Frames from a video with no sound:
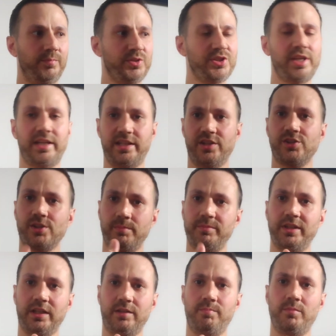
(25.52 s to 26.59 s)
setting
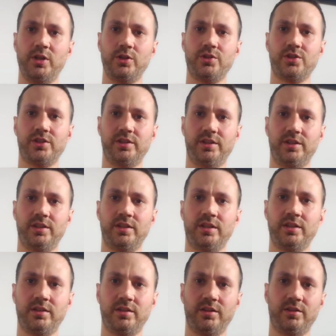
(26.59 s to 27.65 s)
something in motion
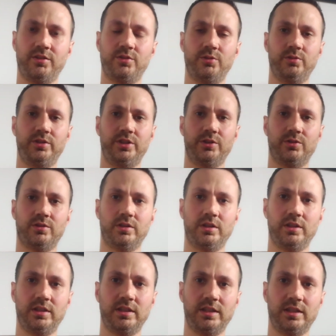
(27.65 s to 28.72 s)
through
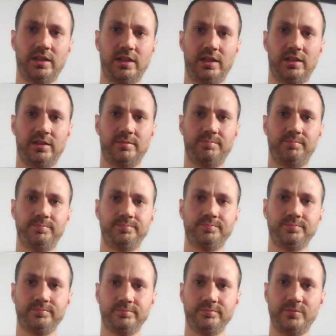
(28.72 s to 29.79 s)
your um,
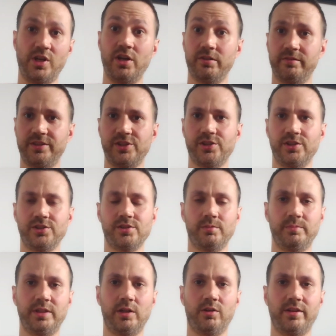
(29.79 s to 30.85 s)
nervous
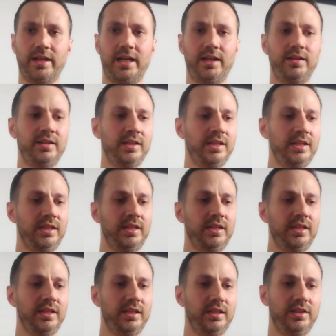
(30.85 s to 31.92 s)
system and all that,
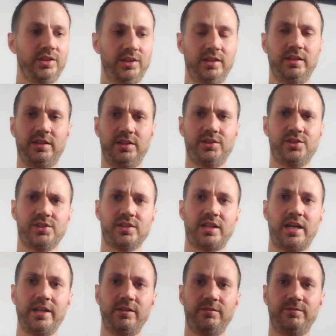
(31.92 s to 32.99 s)
it's
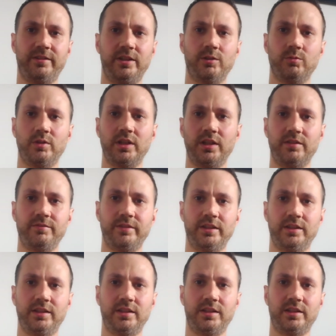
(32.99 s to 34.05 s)
kind of
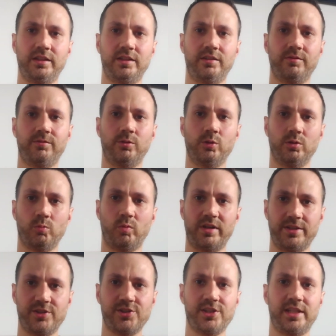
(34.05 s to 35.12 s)
irrelevant for
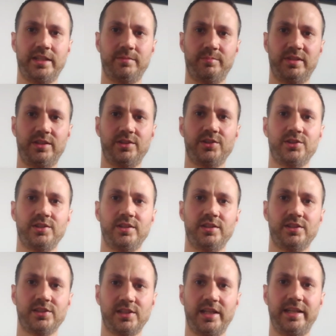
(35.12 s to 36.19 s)
what Sam is
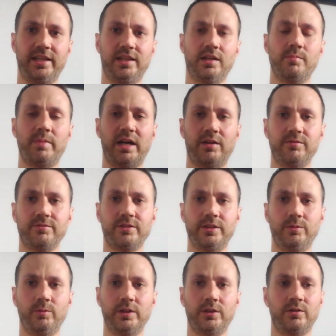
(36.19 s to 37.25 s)
saying about free
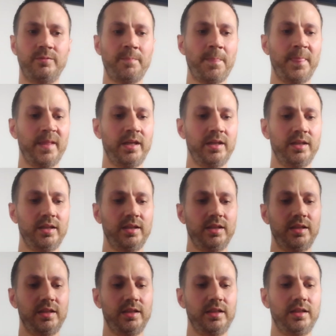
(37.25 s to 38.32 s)
will.
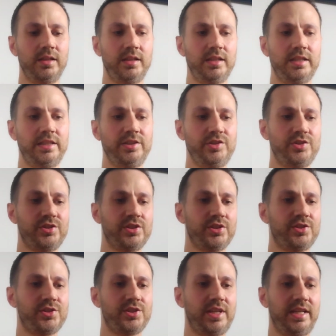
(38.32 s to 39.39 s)
He's
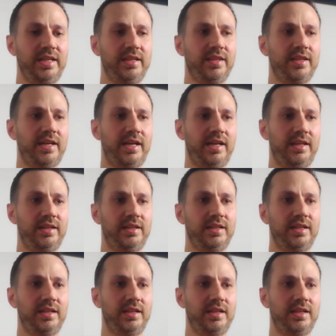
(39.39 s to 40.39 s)
just saying that